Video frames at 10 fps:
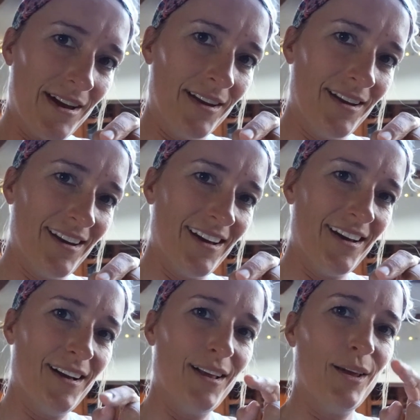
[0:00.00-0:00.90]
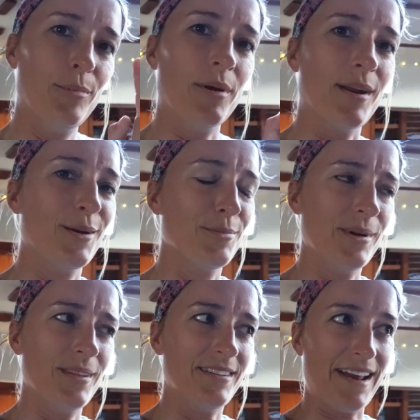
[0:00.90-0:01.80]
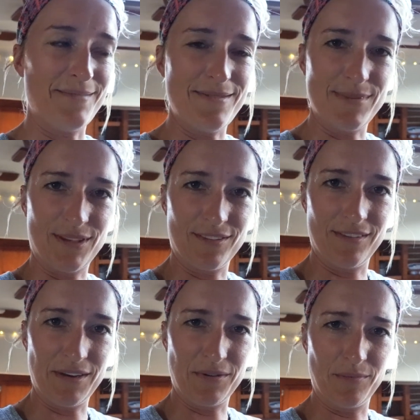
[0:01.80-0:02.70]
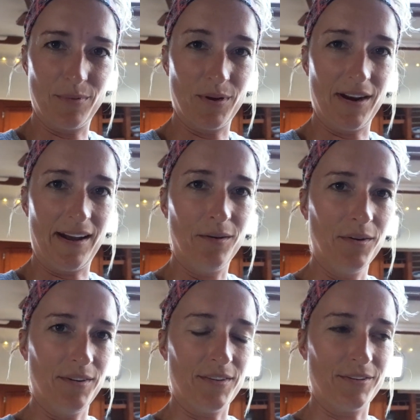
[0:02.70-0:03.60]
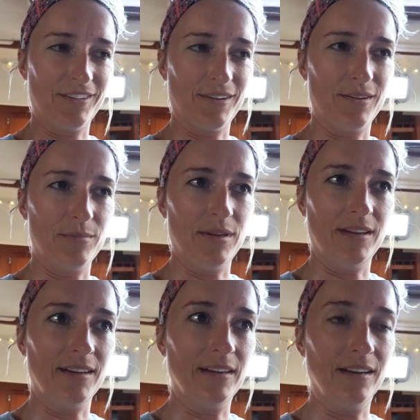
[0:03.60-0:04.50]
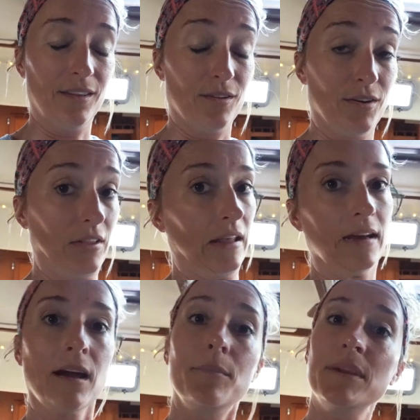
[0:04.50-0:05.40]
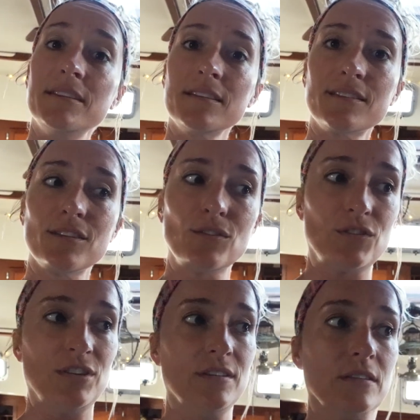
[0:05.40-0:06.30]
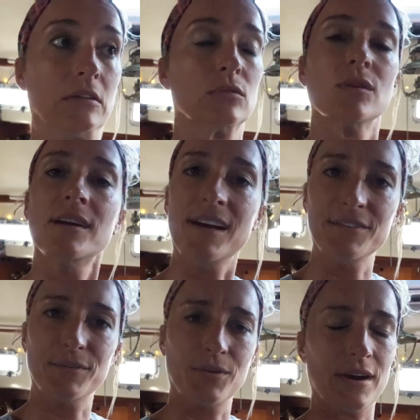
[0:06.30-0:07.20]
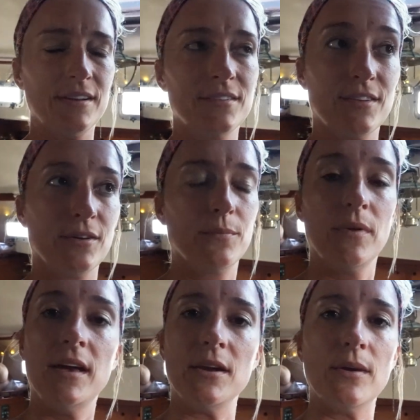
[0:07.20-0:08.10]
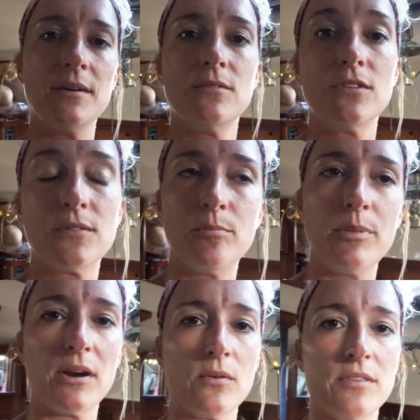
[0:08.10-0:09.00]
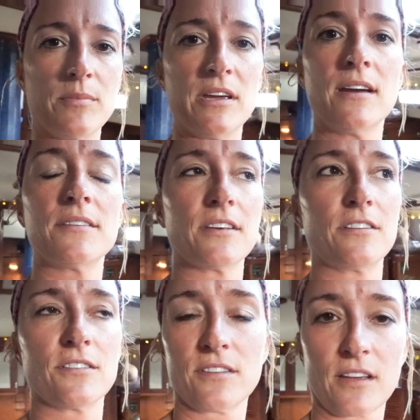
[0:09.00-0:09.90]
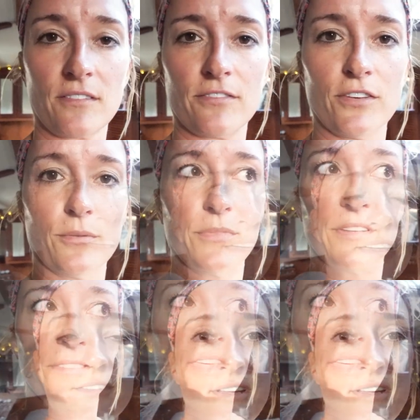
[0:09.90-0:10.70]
it, but I know by the time I make the video and put it out there's gonna be either like amazing solutions or not so great. So anyway, just bear with me as I just film this.